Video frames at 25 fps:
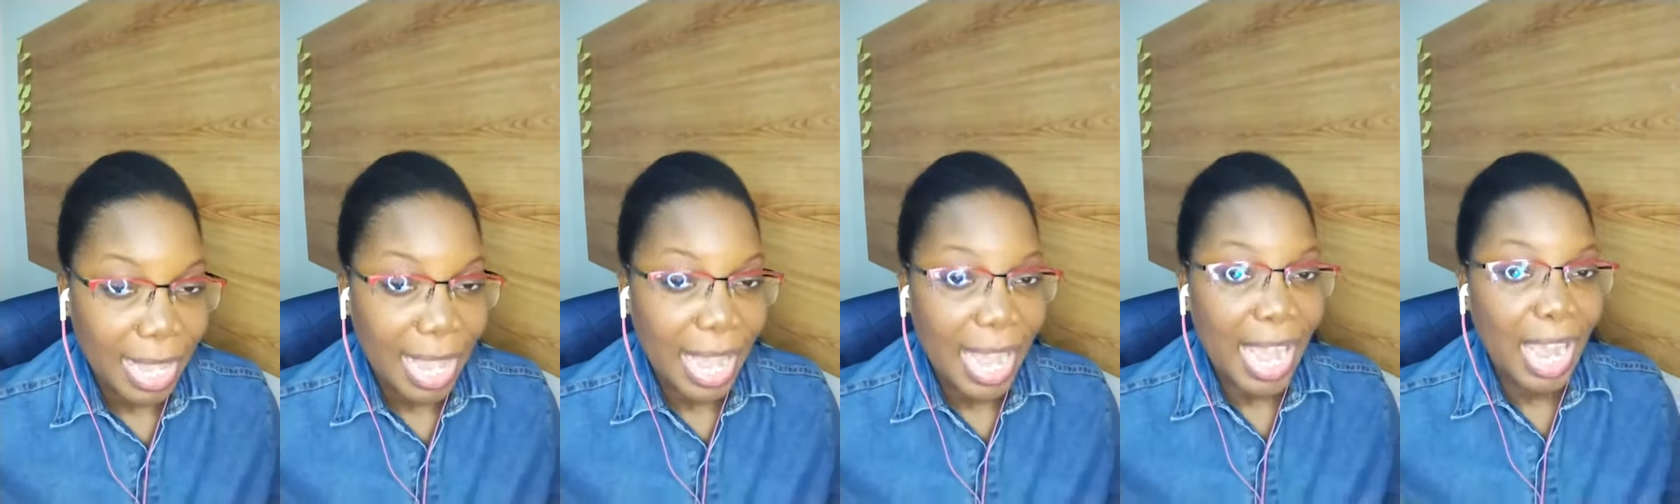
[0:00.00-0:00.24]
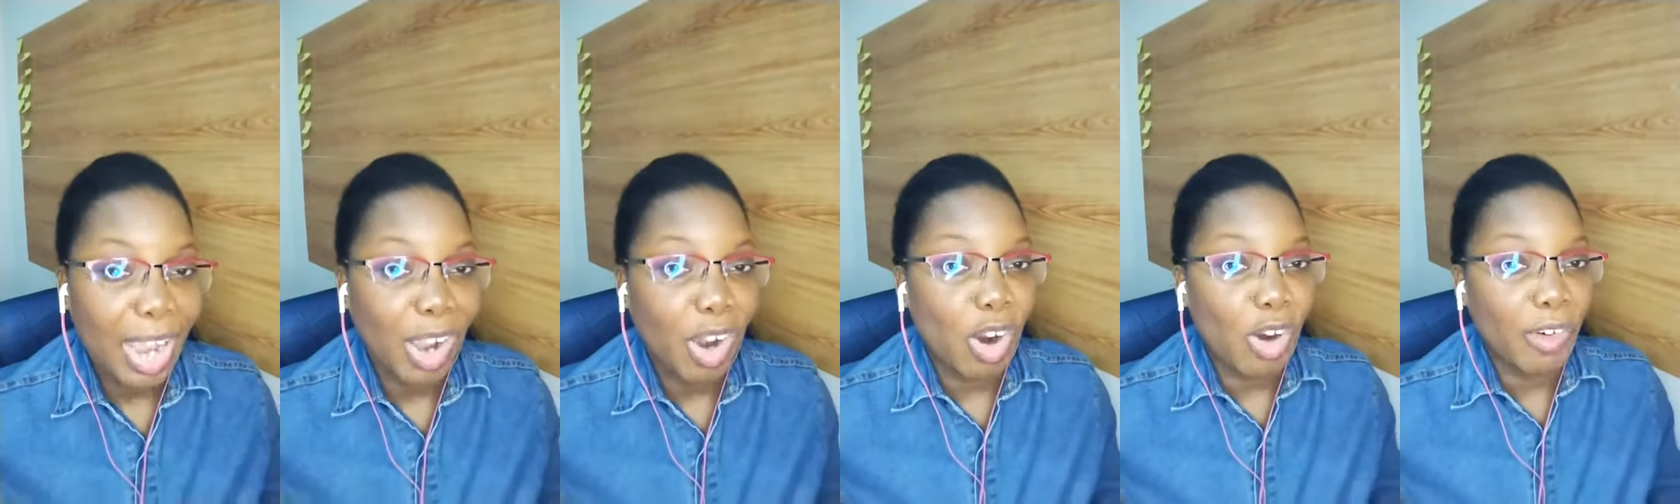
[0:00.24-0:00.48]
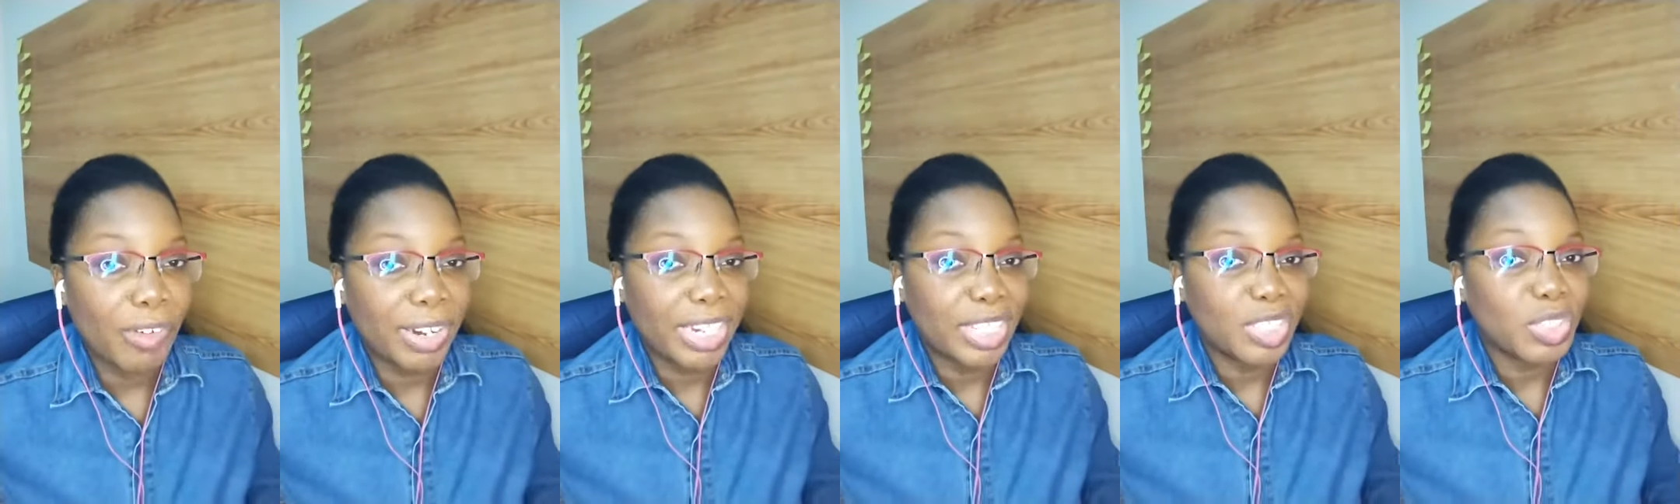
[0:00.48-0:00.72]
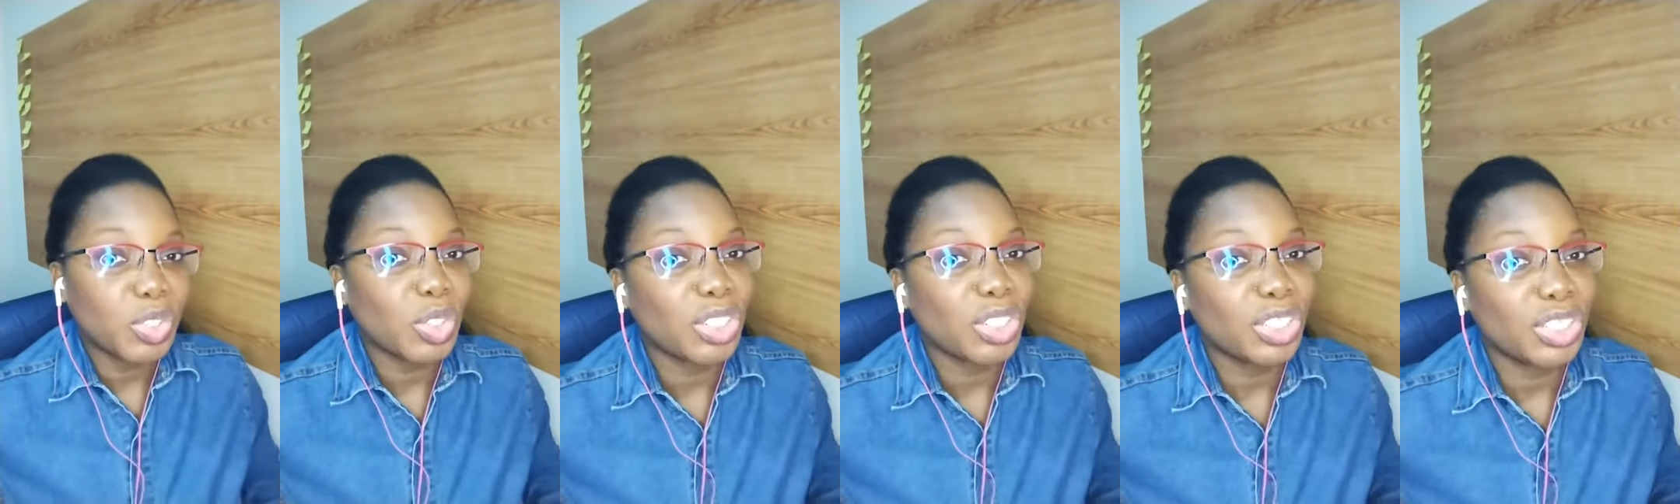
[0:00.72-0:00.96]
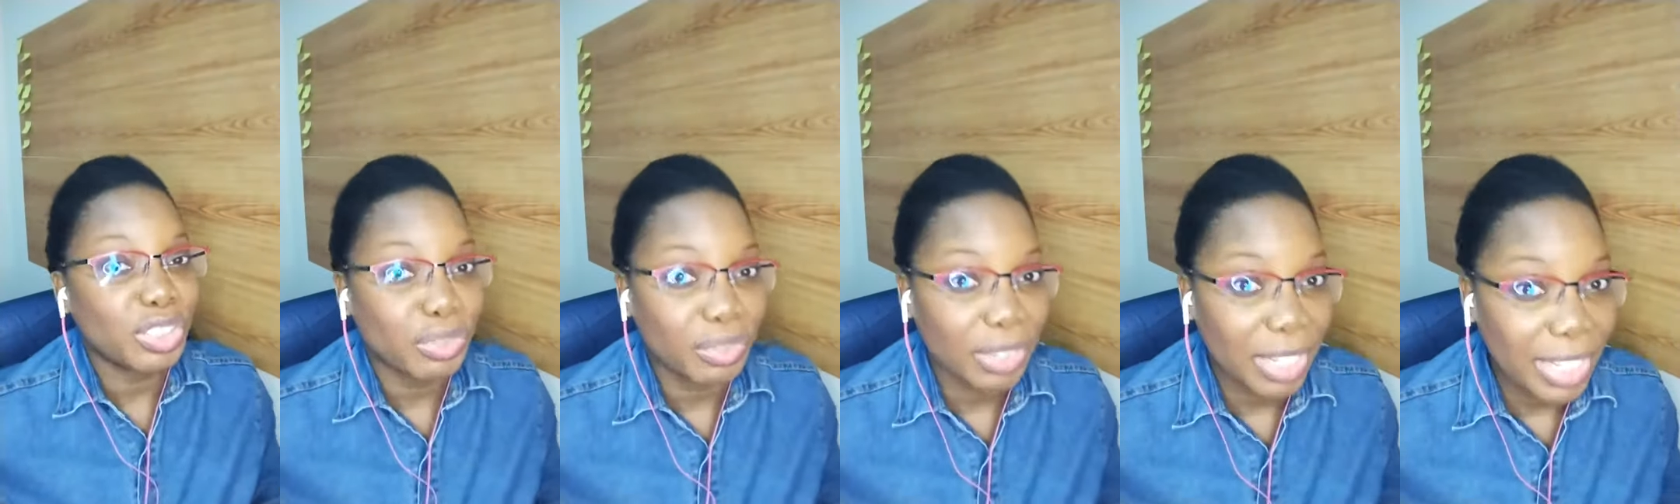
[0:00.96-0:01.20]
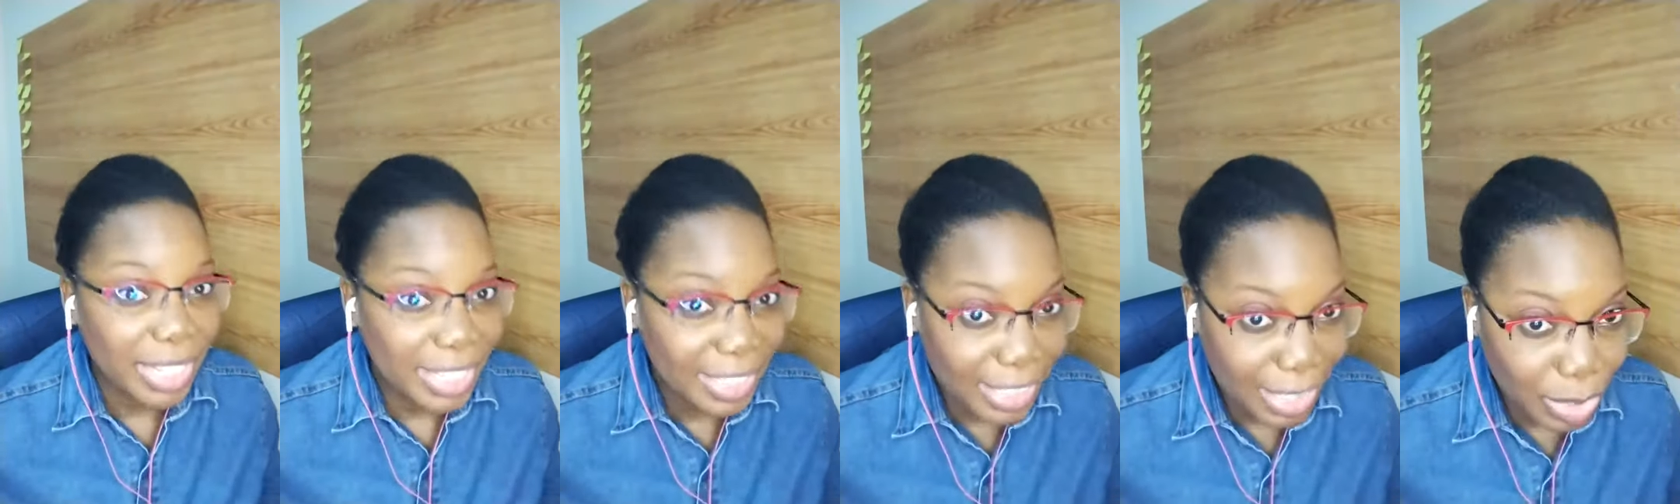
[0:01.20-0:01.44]
I already told you the
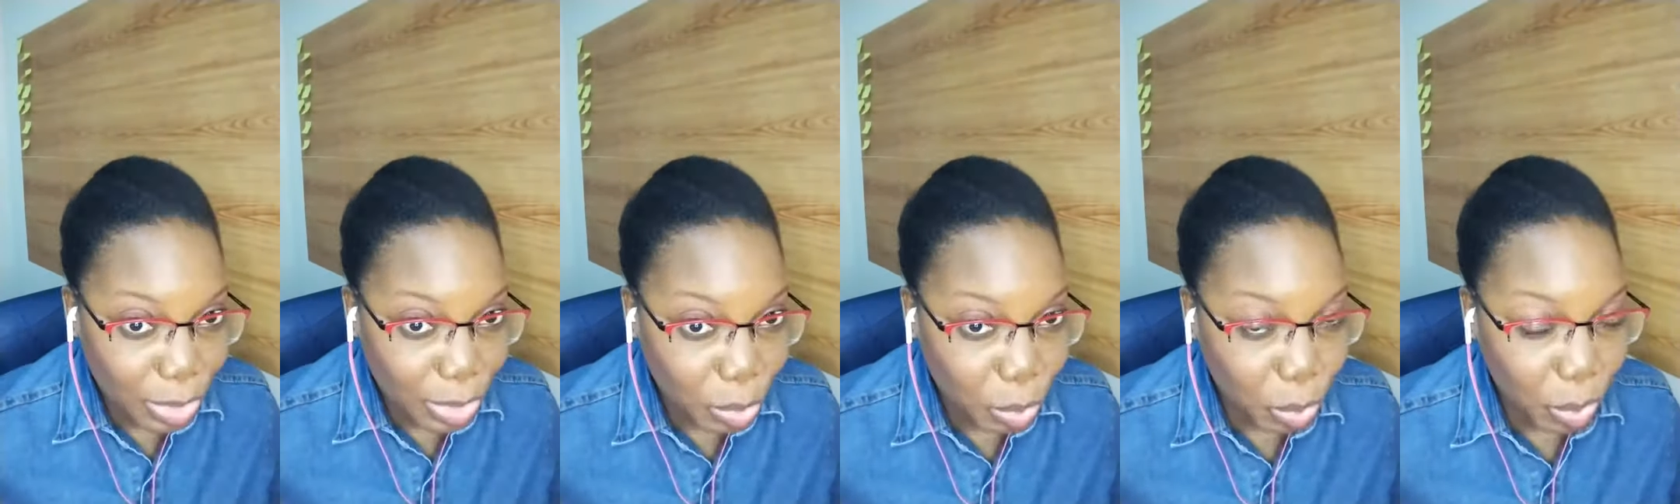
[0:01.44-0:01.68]
reasons